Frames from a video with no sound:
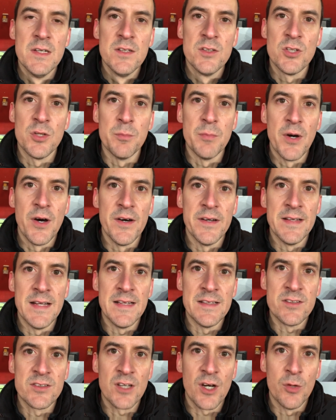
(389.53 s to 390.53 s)
to
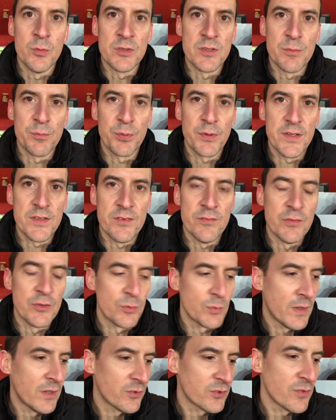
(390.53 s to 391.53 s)
Martinelli's goal was impressive as well.